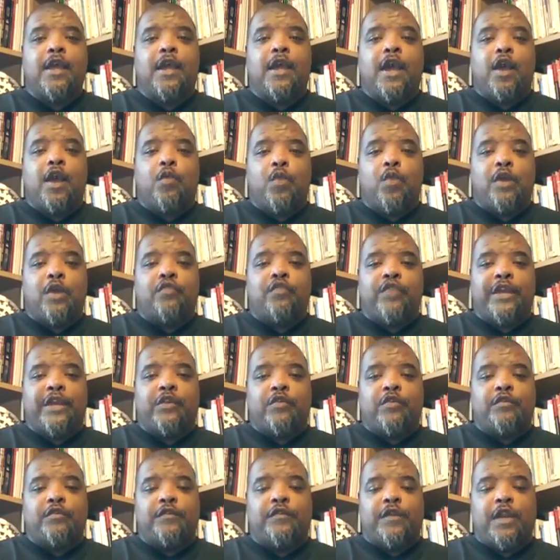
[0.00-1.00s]
a world
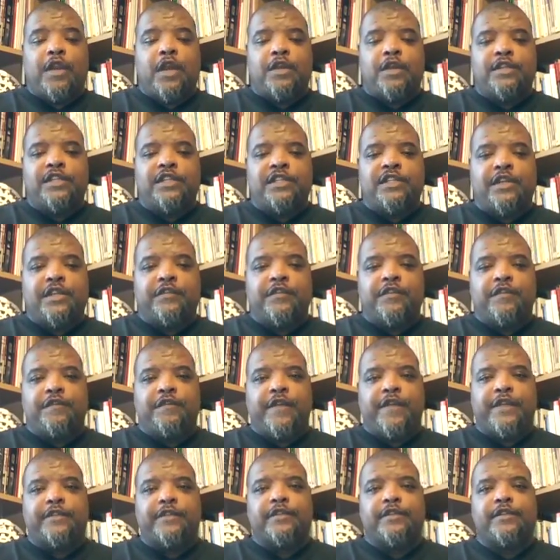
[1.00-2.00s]
record for the largest
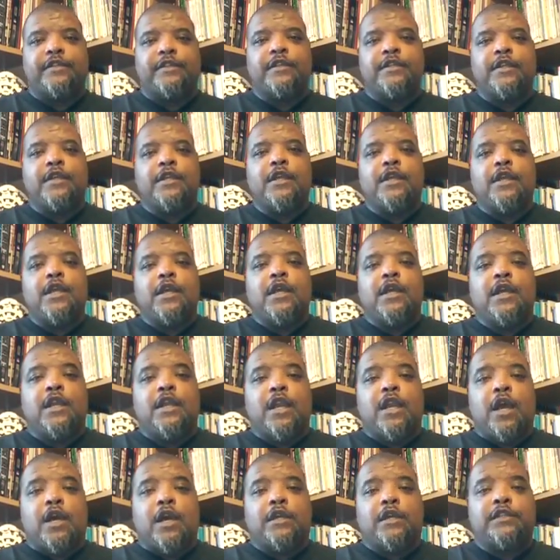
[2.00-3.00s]
self-defense
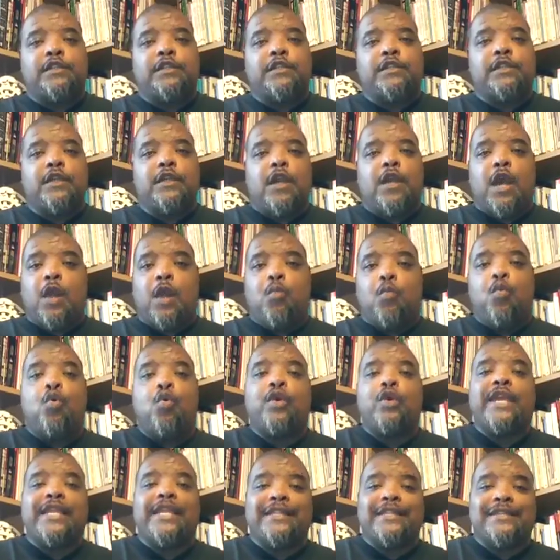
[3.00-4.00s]
class,
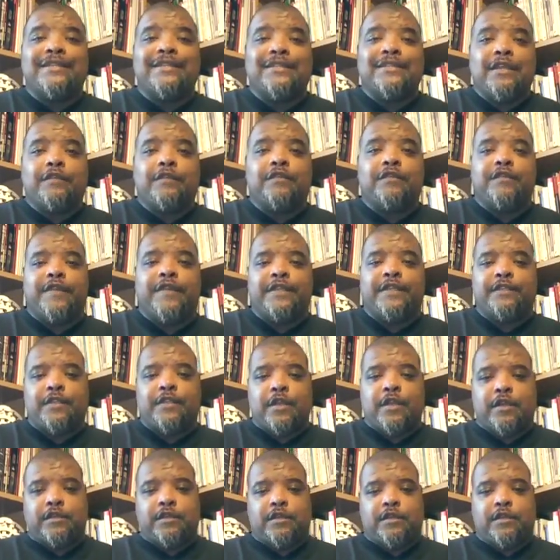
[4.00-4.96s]
walk-in self-defense class.